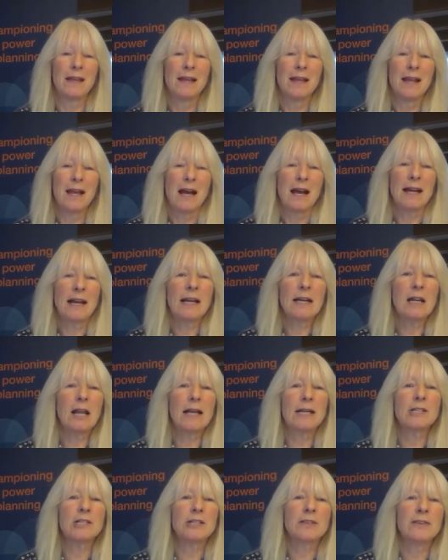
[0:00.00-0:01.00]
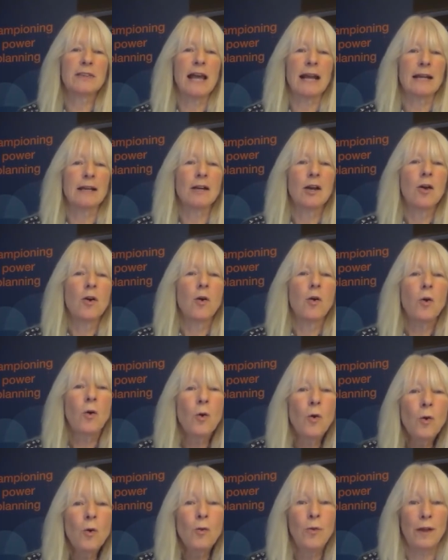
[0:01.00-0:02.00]
And I'd like to thank
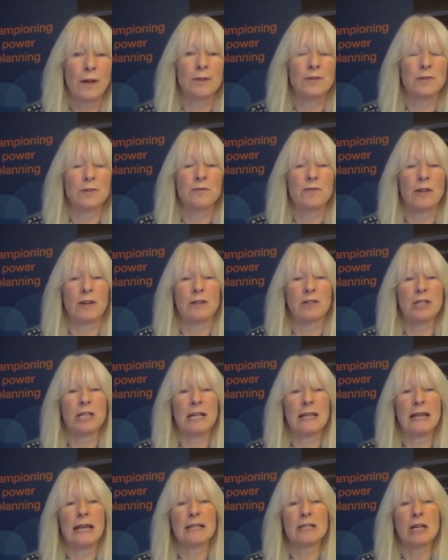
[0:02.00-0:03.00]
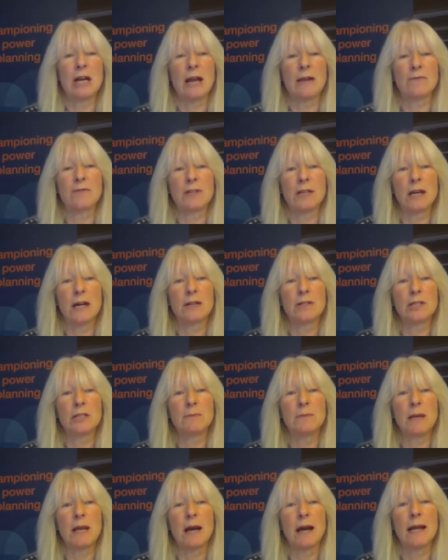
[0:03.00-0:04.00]
all those who volunteer their time for the
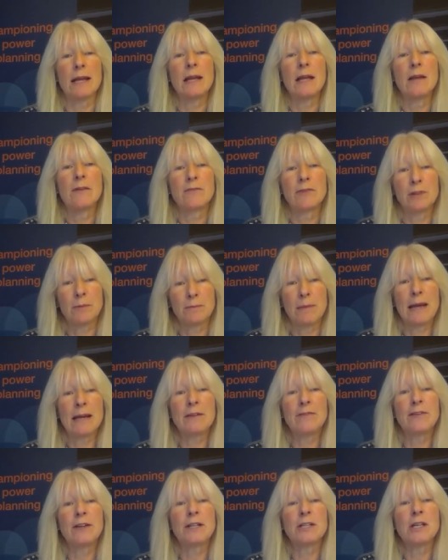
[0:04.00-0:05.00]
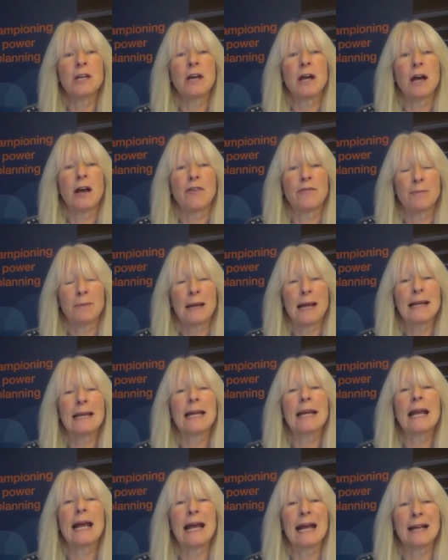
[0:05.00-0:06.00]
RTPI for the benefit of
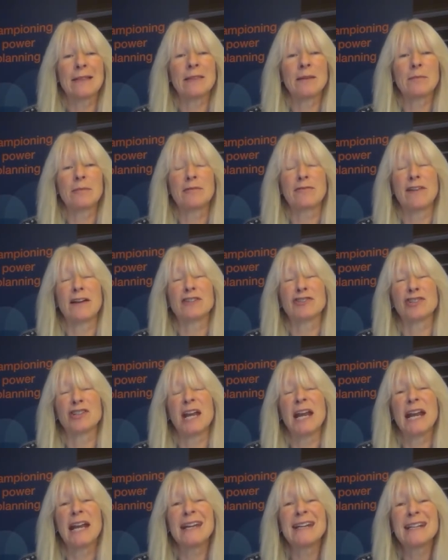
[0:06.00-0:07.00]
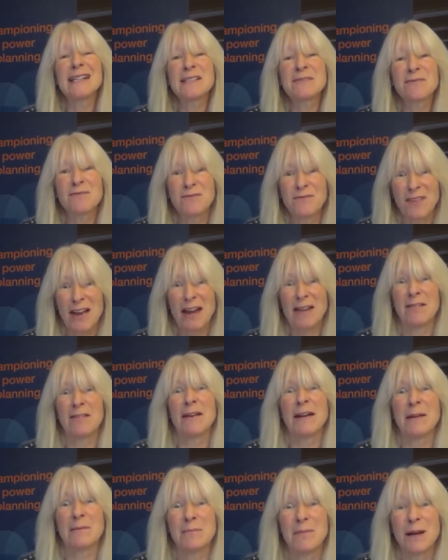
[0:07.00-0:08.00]
planning and the profession. It is
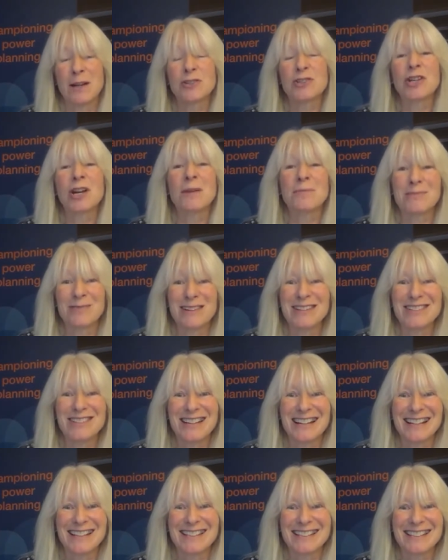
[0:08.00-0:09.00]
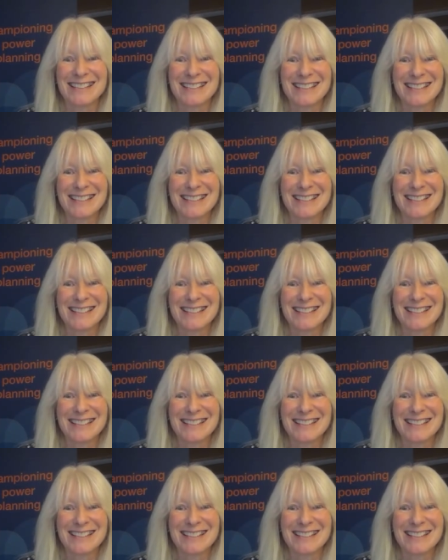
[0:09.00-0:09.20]
very much appreciated.